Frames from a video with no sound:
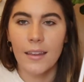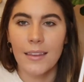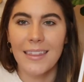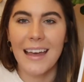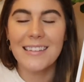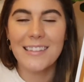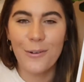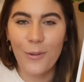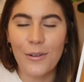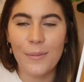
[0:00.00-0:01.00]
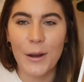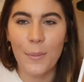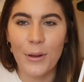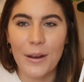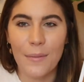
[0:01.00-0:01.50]
that's the quote I'm gonna
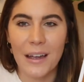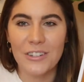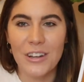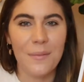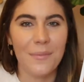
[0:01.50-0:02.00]
put in my gym.